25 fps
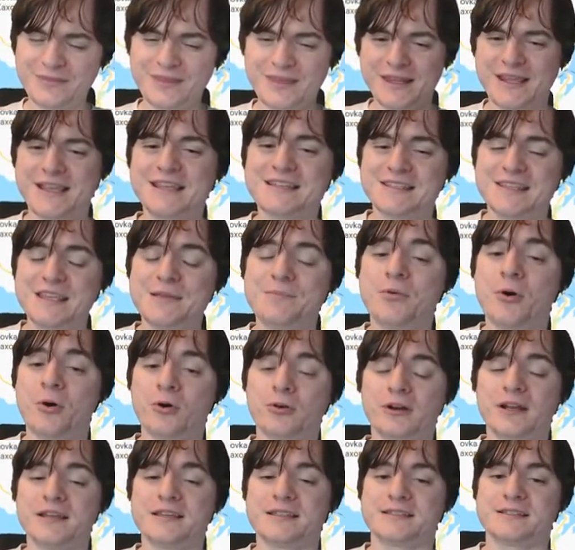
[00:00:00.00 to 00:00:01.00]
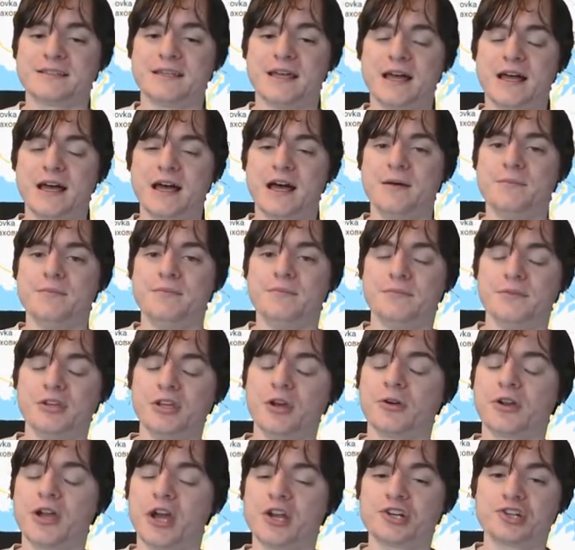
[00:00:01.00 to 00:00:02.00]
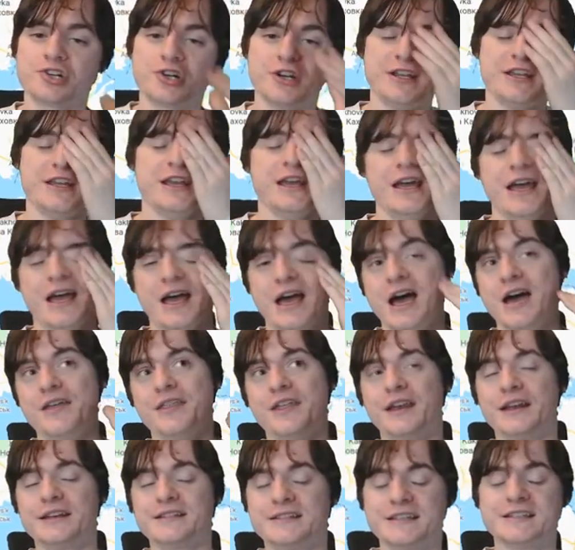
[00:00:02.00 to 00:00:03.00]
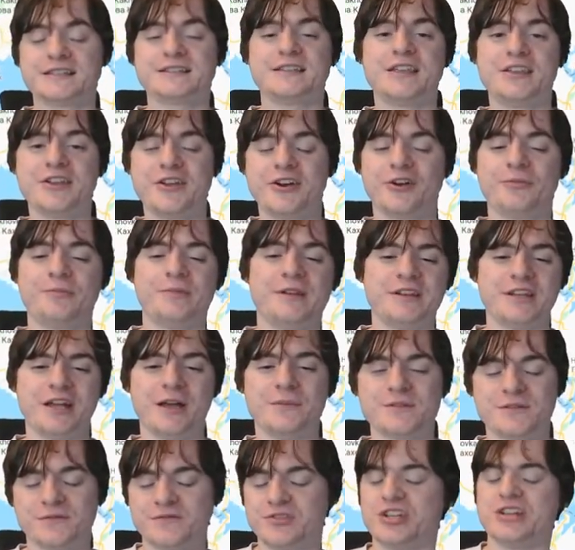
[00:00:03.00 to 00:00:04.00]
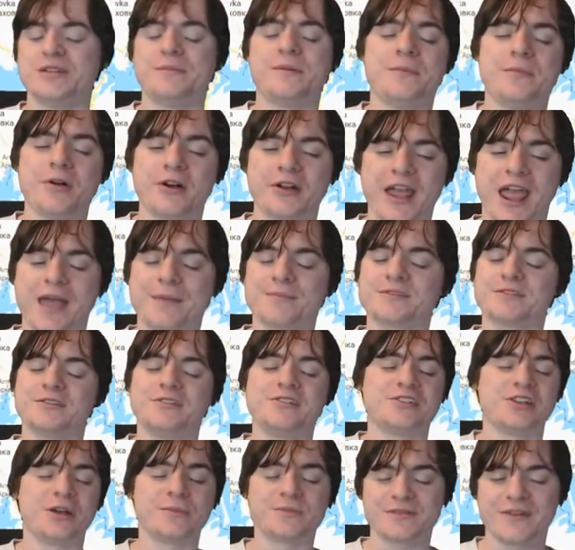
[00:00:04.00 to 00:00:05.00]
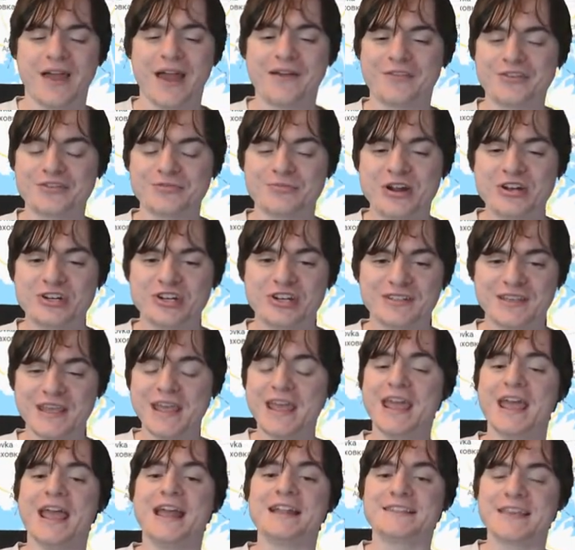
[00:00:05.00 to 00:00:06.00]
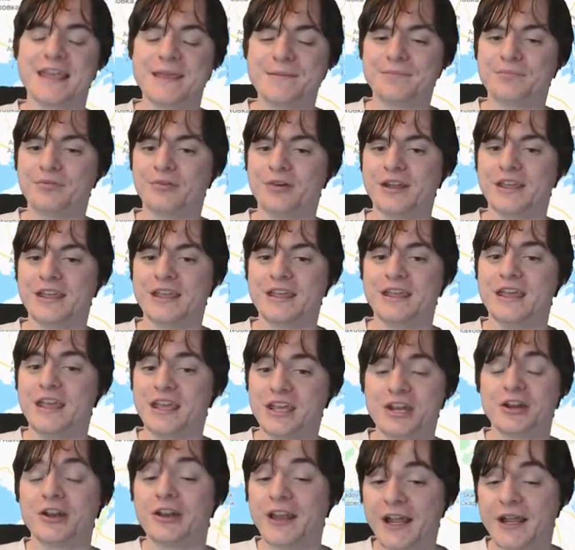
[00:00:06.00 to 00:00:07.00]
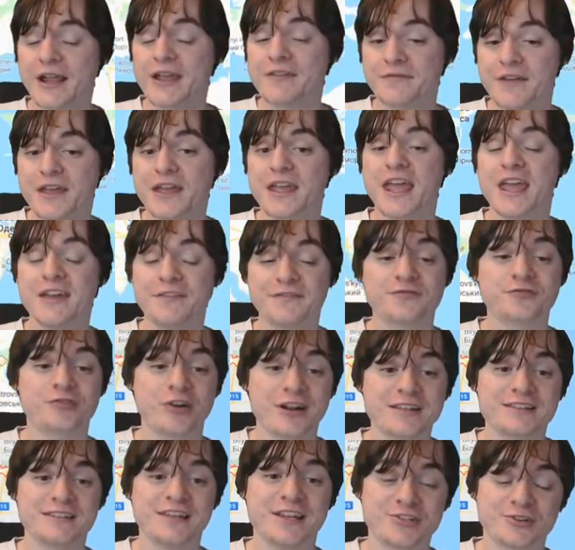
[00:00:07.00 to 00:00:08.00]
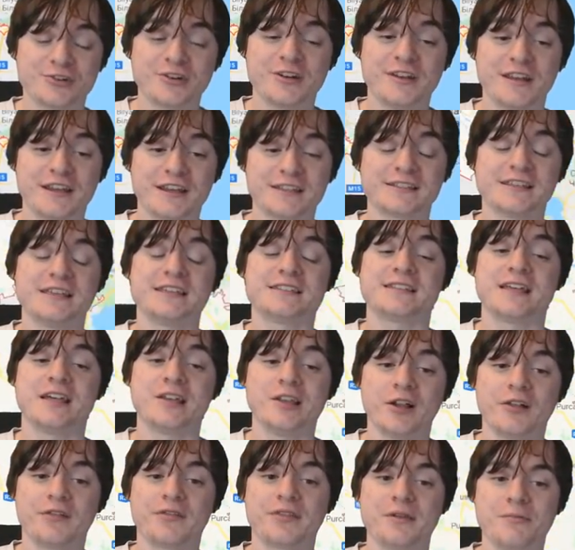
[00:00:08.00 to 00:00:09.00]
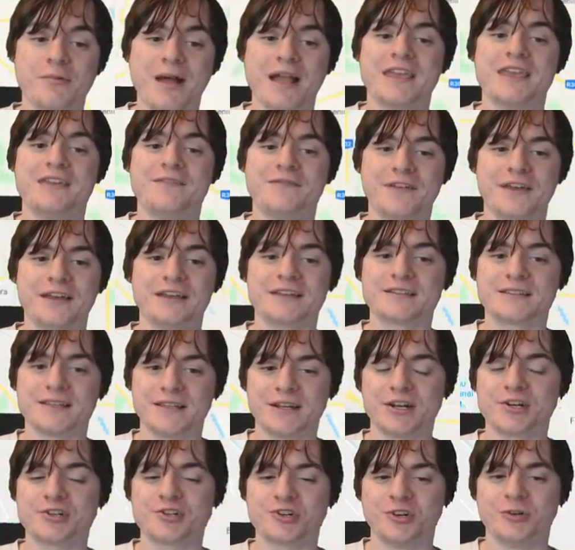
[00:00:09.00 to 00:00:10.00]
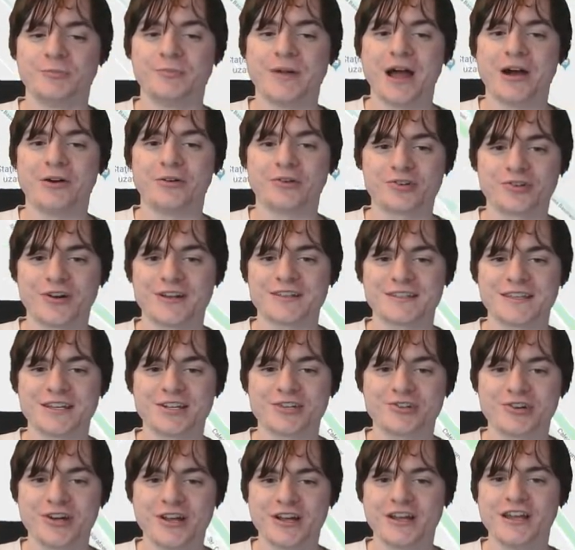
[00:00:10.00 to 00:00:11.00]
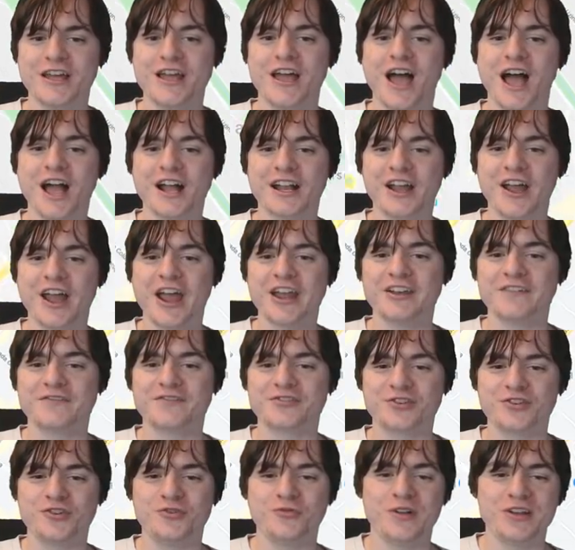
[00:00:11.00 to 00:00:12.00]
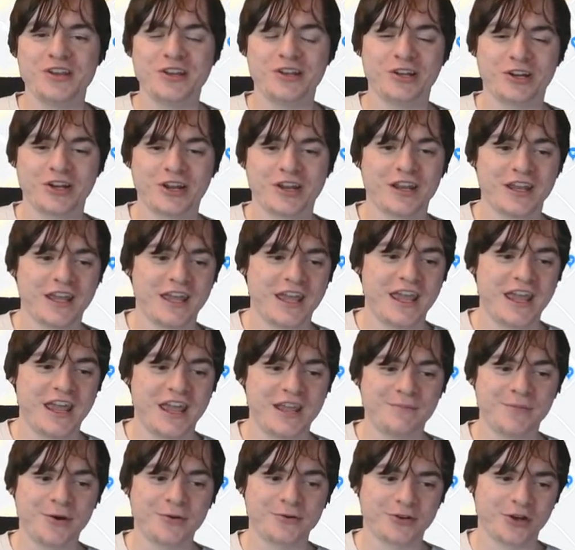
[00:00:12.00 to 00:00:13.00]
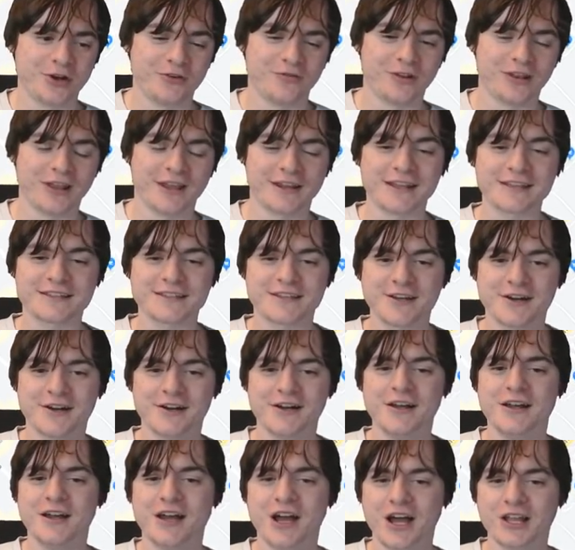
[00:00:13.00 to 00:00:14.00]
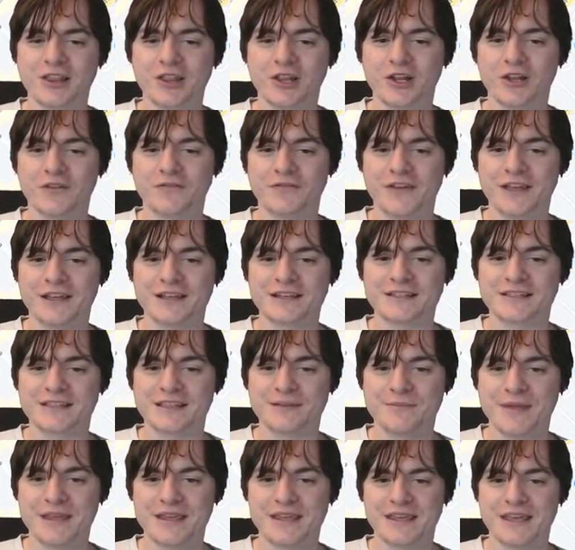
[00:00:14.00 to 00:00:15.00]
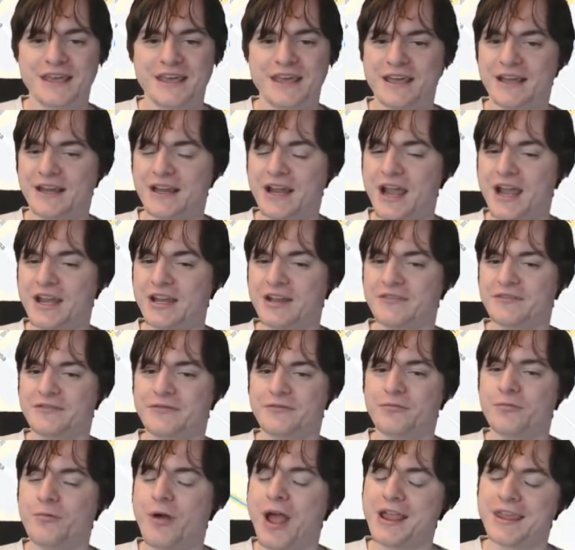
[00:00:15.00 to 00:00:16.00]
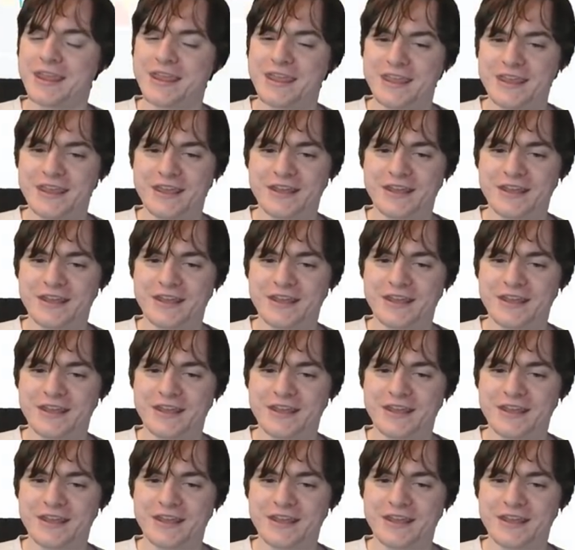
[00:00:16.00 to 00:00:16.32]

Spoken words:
is the poorest, you know, country that exists in Europe in terms of GDP per capita, in terms of average wages. It's a pretty, you know, like, if Transnistria didn't exist, a lot of the wacky things that are true about Transnistria are kind of true when you look at it in Moldova. Like, it's got a lot of things that make it kind of wacky